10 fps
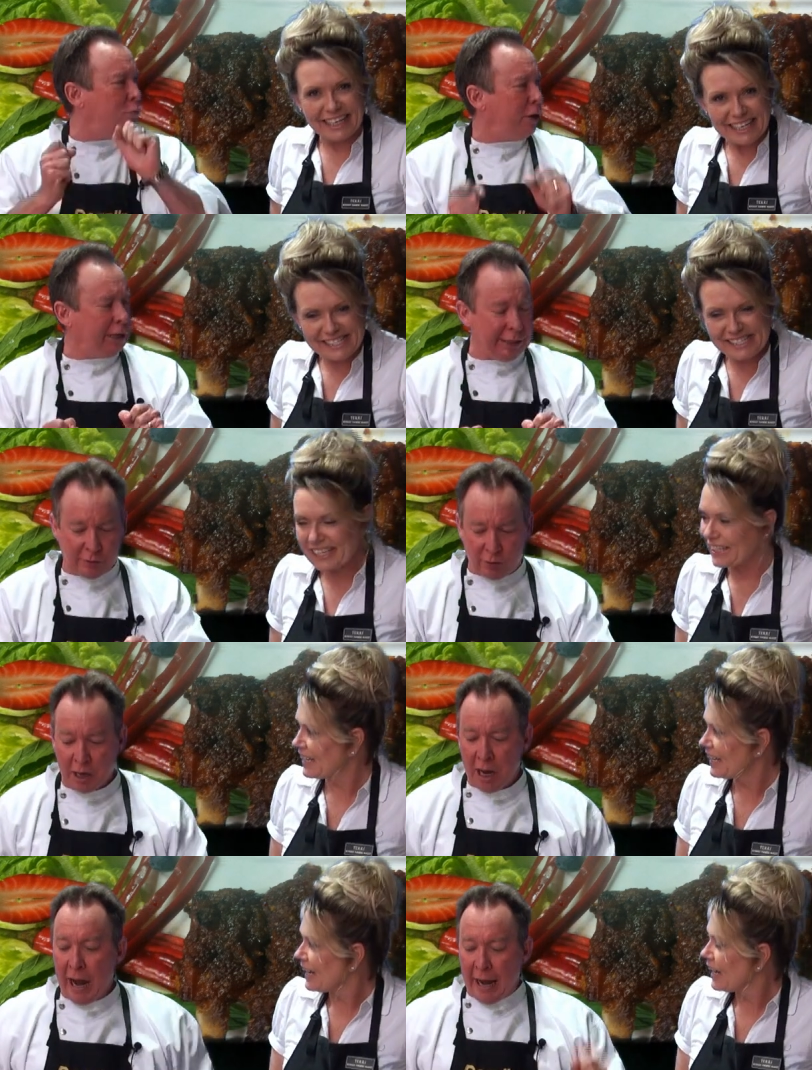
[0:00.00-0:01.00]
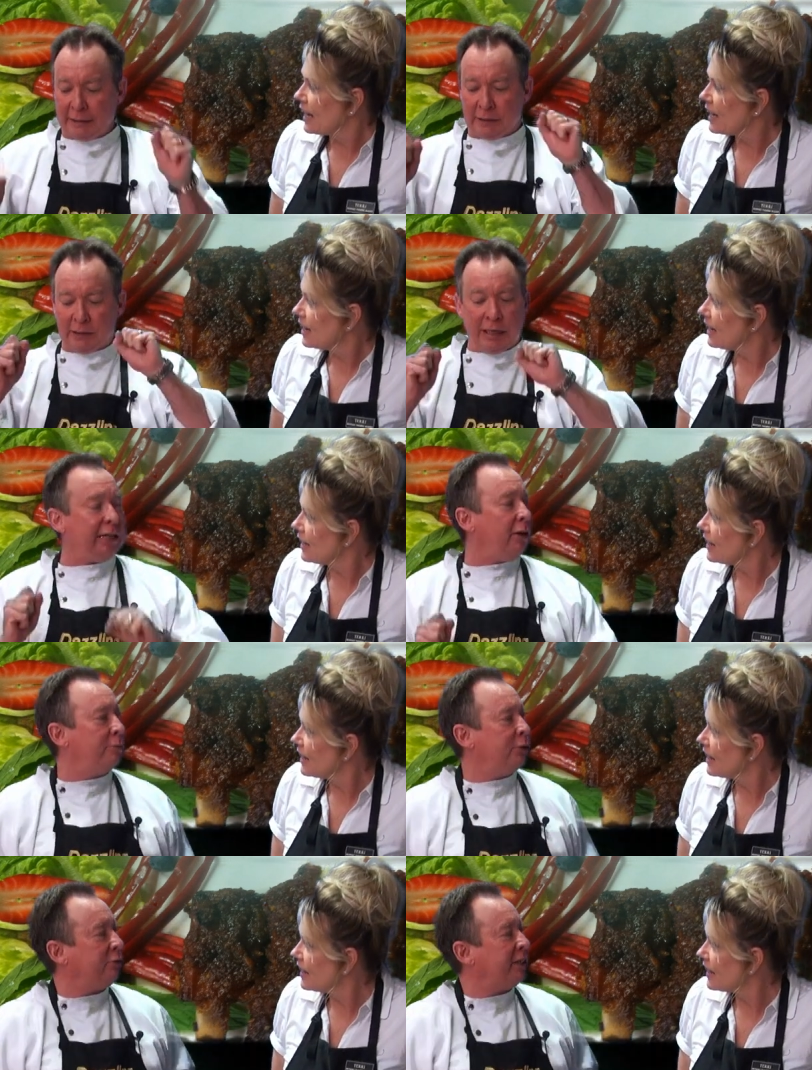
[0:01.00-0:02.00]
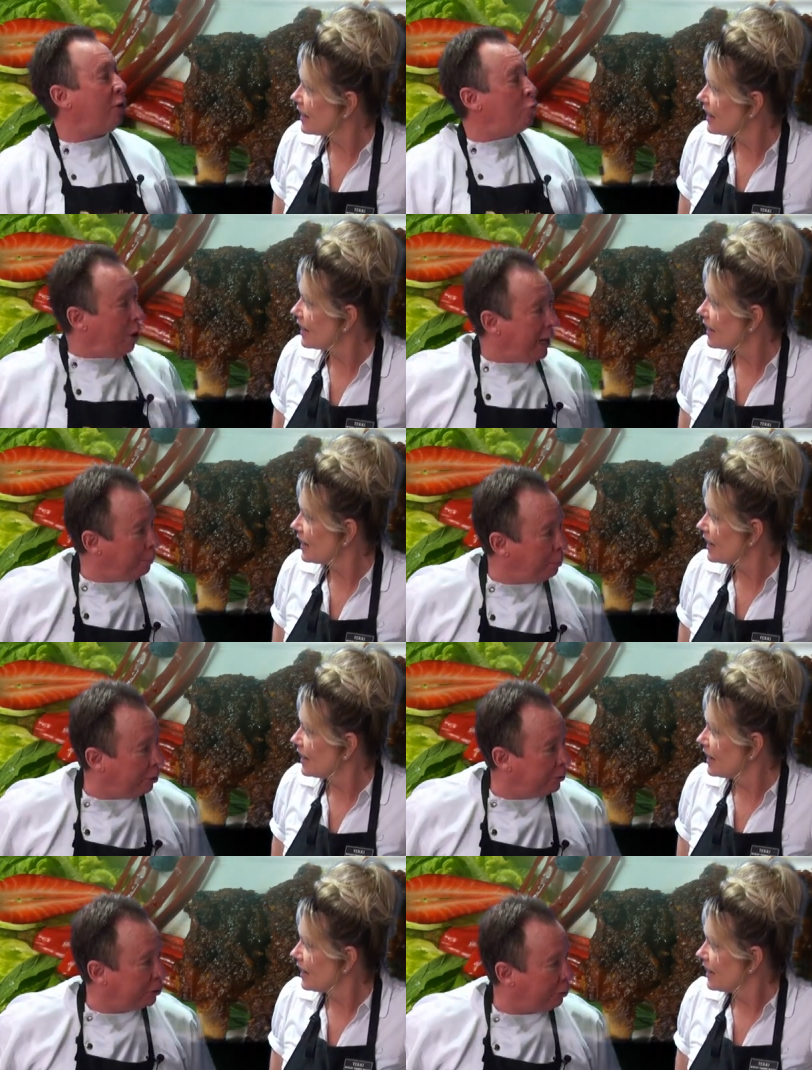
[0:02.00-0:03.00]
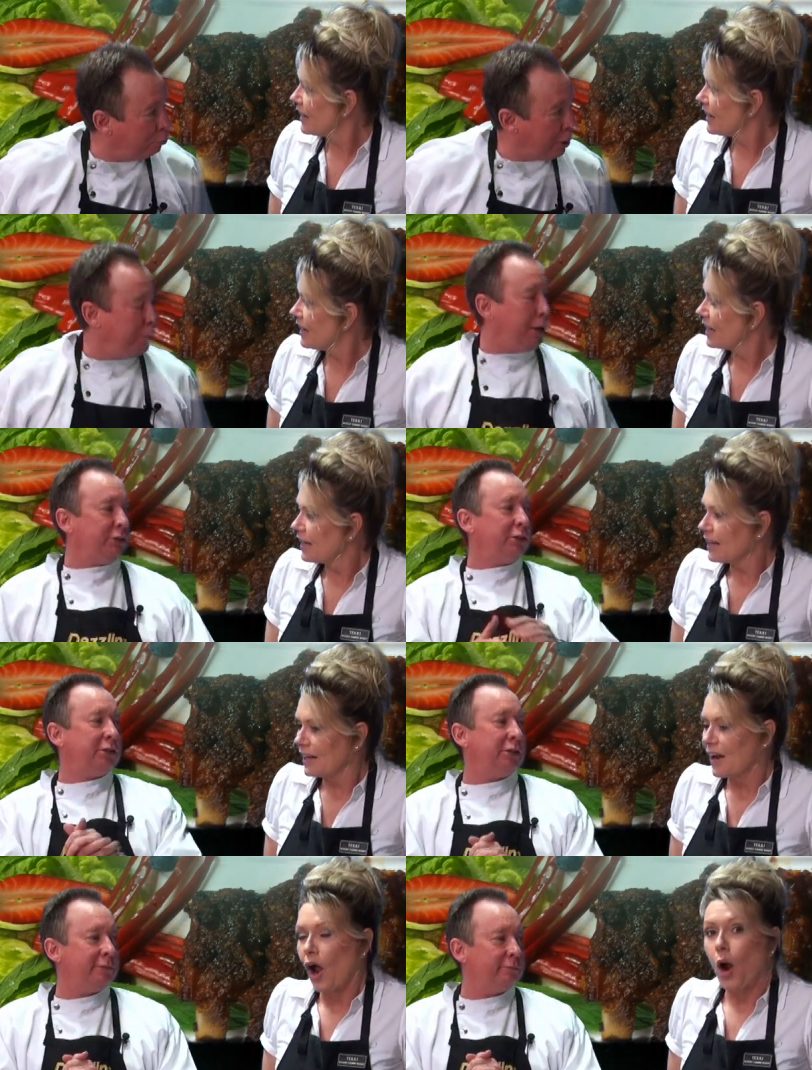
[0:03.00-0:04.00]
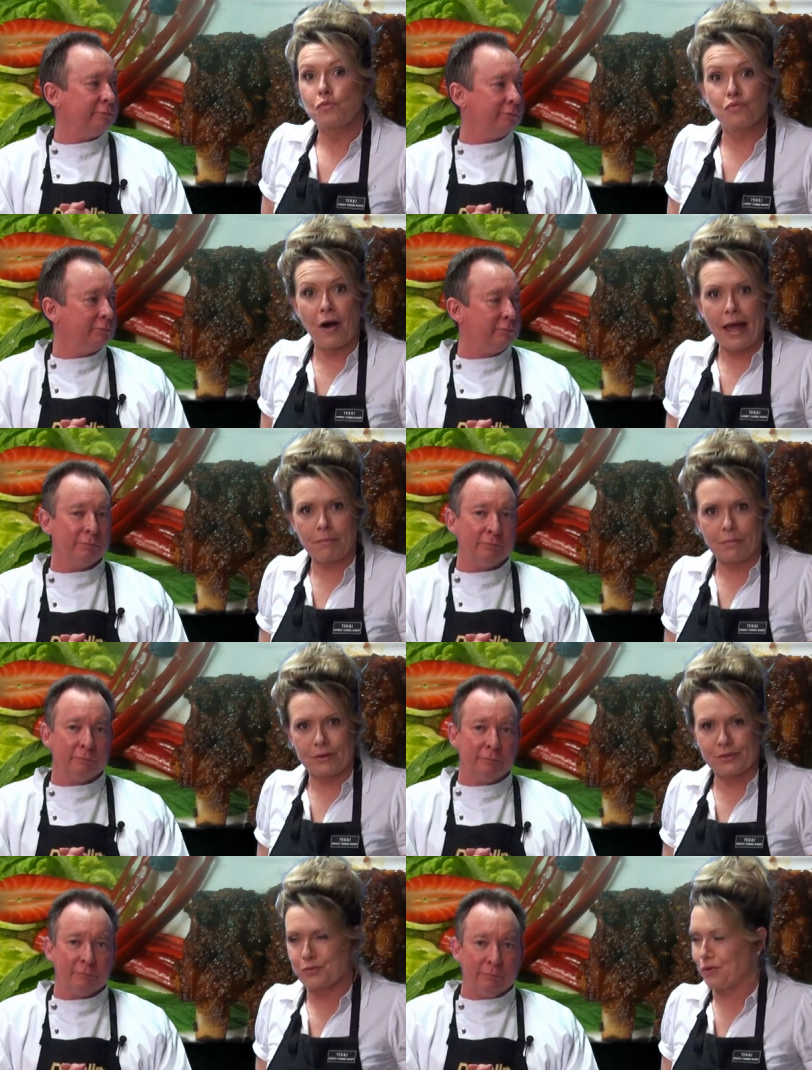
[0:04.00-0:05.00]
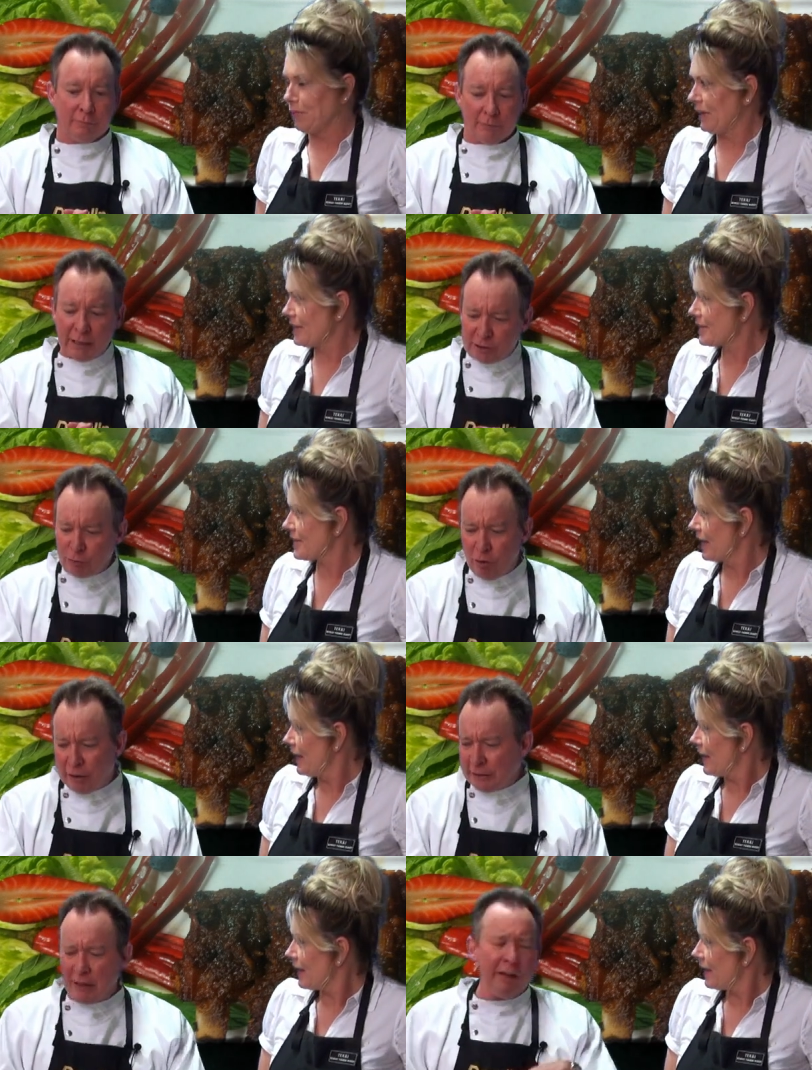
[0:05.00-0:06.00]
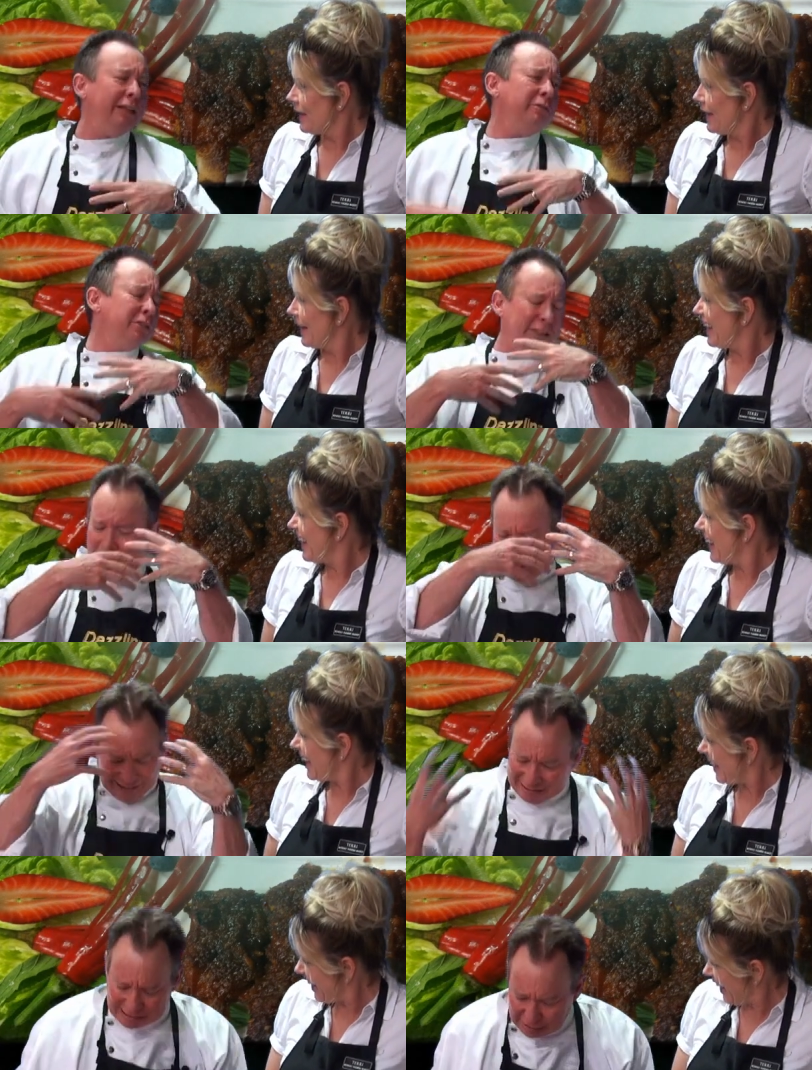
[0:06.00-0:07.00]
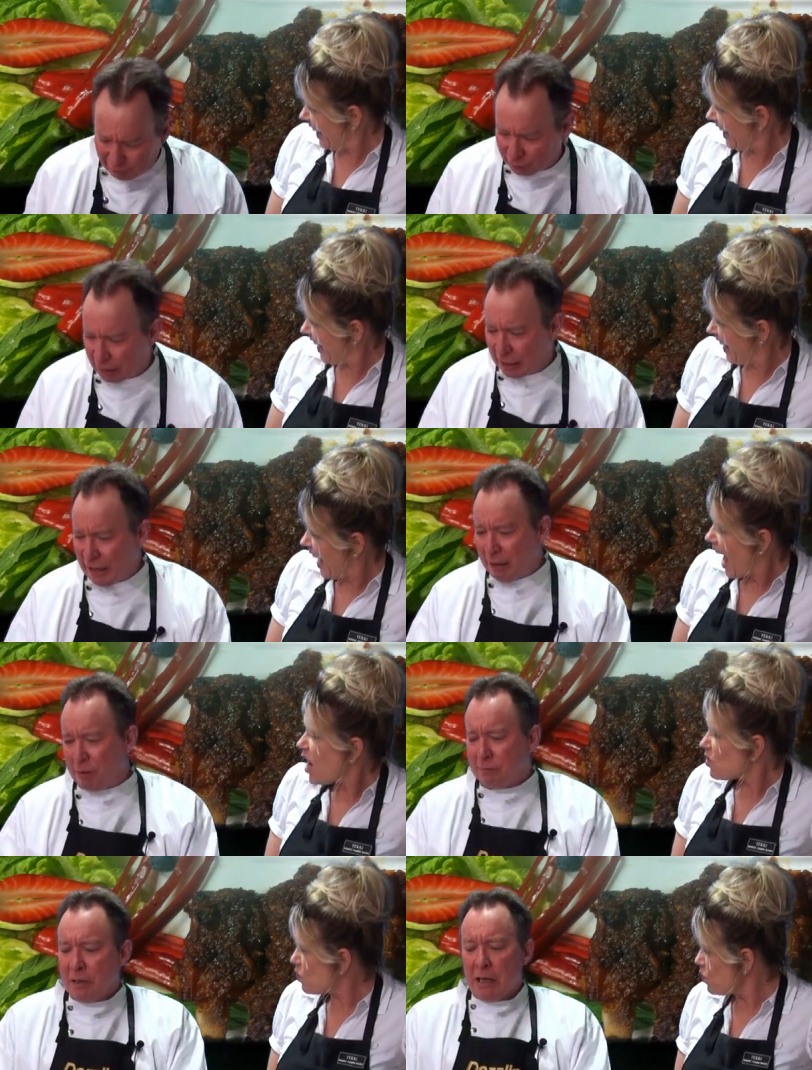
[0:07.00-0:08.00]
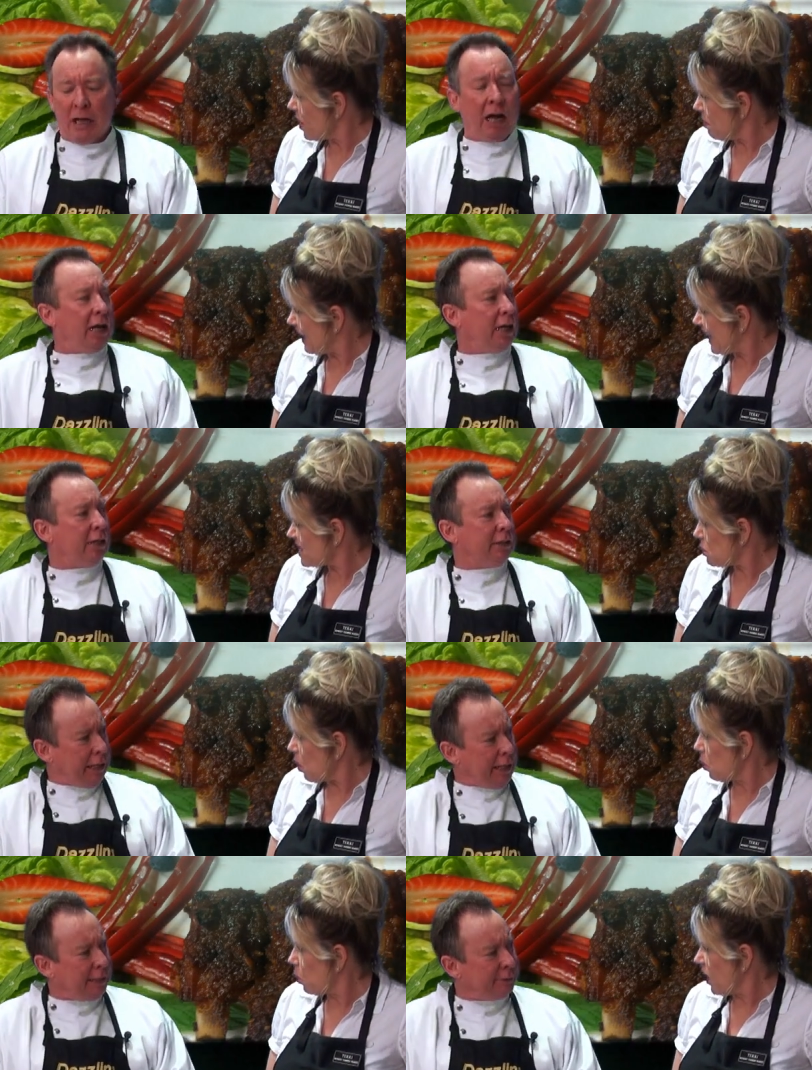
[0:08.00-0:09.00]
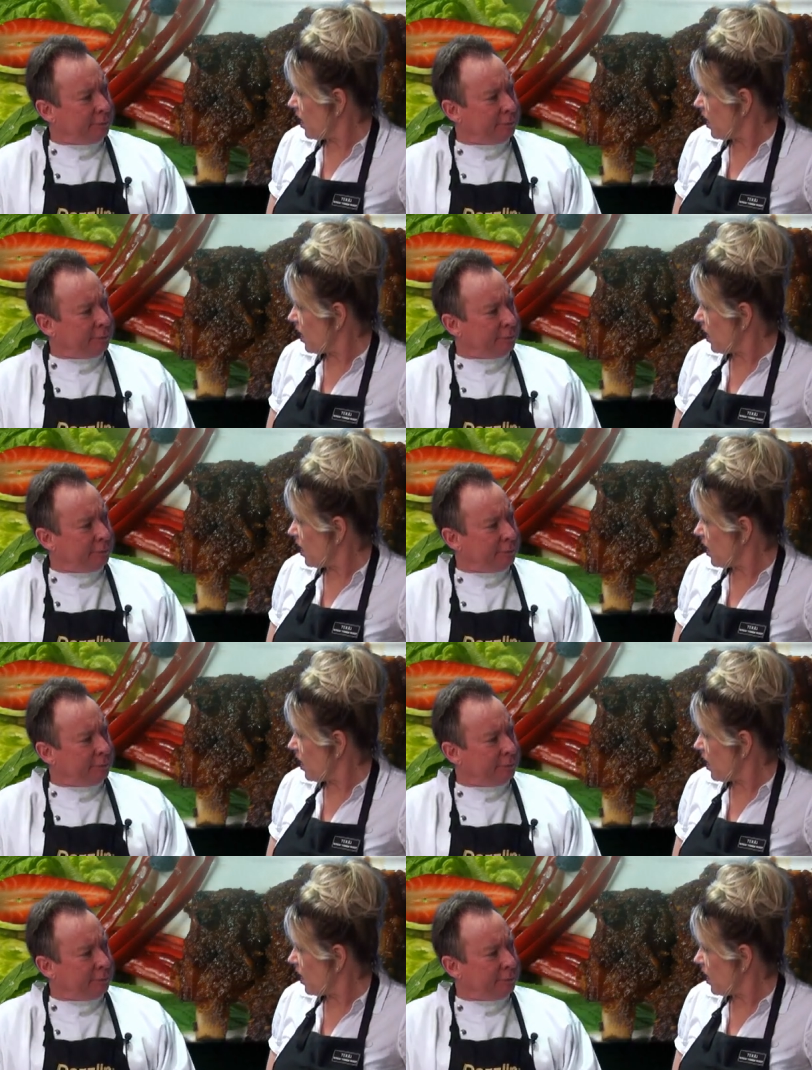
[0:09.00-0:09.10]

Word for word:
Speaker 1: really good. And today I'm doing Rambo's riblets.
Speaker 2: Rambo's riblets? That's
Speaker 1: right, you know, and I just love the lamb and...
Speaker 2: Riblets? What, yeah.